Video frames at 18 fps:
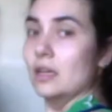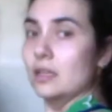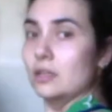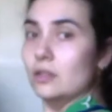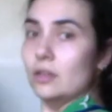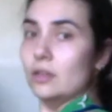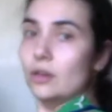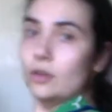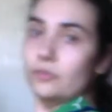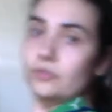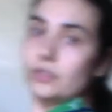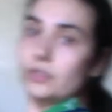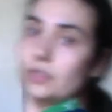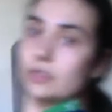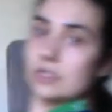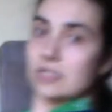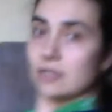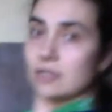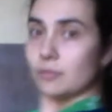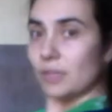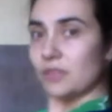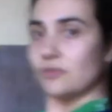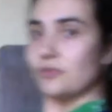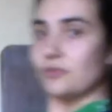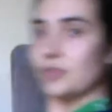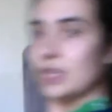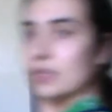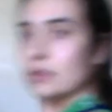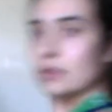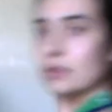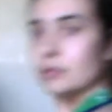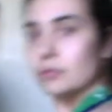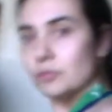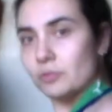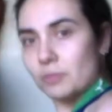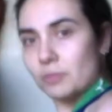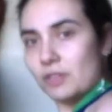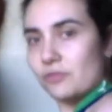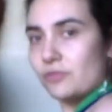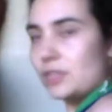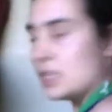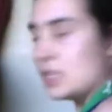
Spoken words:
Hopefully you can see my feet when I move my feet.